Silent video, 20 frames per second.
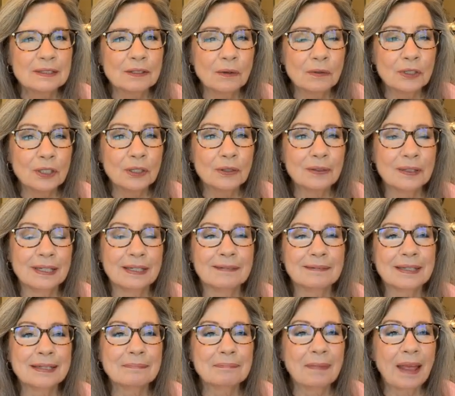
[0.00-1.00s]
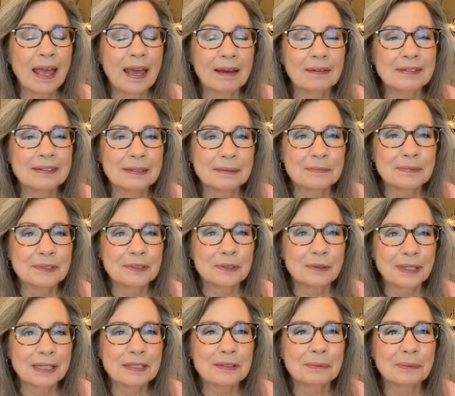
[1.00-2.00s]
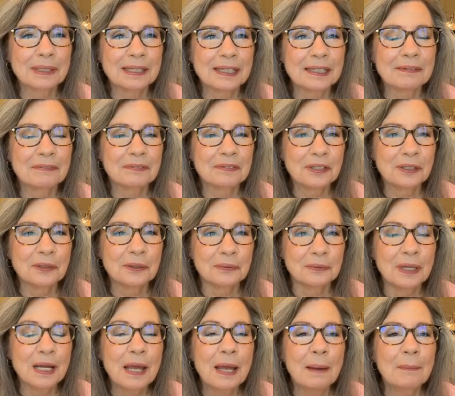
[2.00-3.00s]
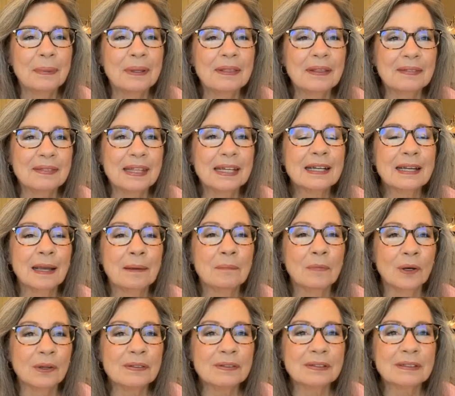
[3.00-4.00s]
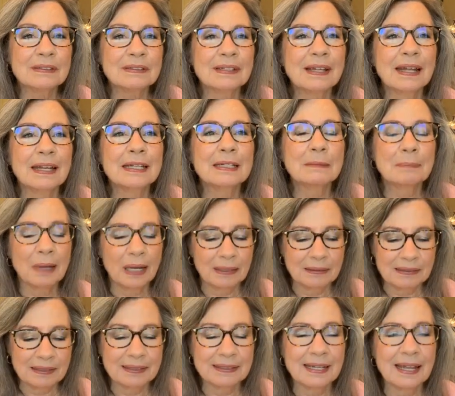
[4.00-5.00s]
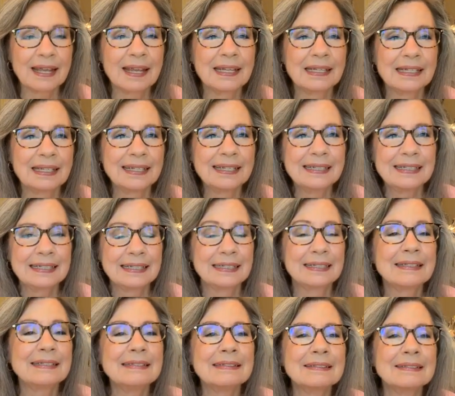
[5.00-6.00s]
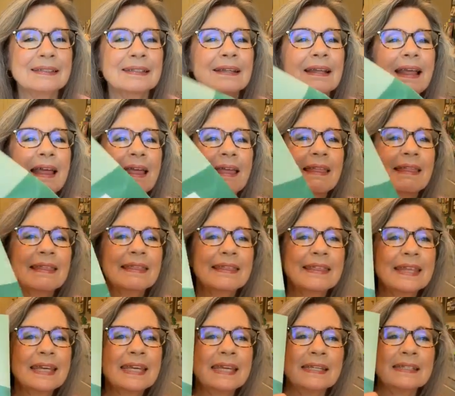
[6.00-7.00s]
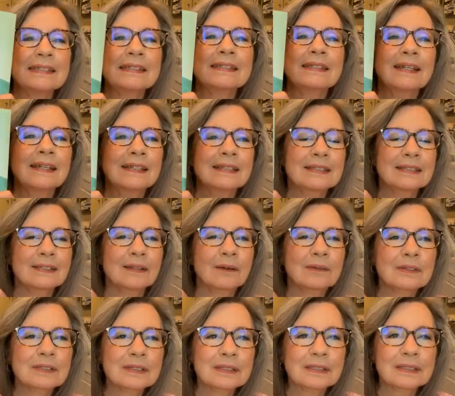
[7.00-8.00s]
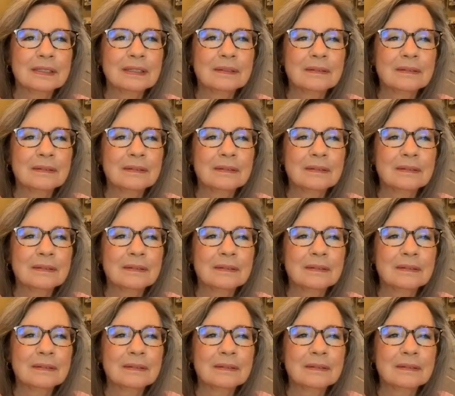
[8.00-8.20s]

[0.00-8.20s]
so you can have some stress relief too. But the thing I'm most excited about today is this. So